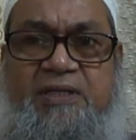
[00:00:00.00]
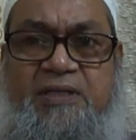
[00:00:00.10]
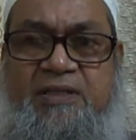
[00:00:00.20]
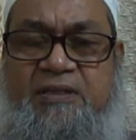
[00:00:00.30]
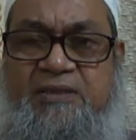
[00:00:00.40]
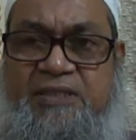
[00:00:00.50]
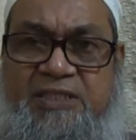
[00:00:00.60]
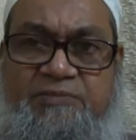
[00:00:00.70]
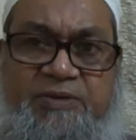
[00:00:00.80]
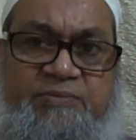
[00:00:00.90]

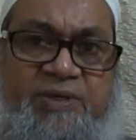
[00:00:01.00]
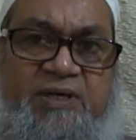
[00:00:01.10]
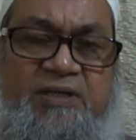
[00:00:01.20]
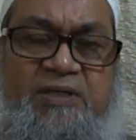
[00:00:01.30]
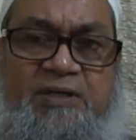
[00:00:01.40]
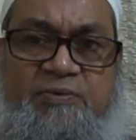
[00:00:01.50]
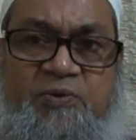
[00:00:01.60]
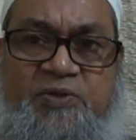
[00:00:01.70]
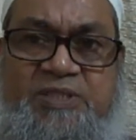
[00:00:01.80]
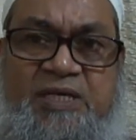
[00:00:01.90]

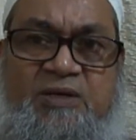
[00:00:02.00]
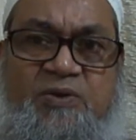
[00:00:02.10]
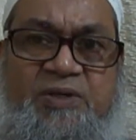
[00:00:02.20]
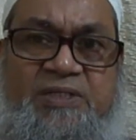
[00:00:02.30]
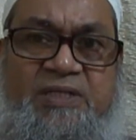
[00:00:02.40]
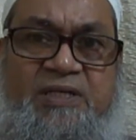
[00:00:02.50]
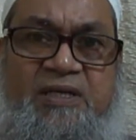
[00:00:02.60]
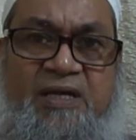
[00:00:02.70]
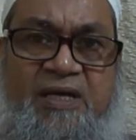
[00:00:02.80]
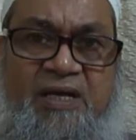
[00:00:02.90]
4 cyclohexane
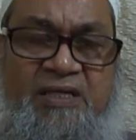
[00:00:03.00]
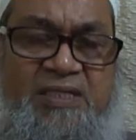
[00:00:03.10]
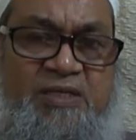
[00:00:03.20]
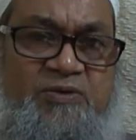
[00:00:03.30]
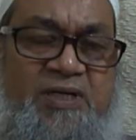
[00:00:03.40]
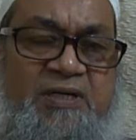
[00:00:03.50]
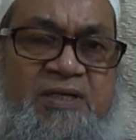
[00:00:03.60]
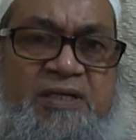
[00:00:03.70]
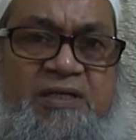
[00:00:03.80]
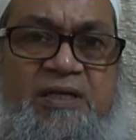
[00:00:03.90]
unsaturated
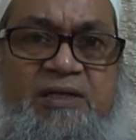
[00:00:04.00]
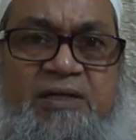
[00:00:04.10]
ring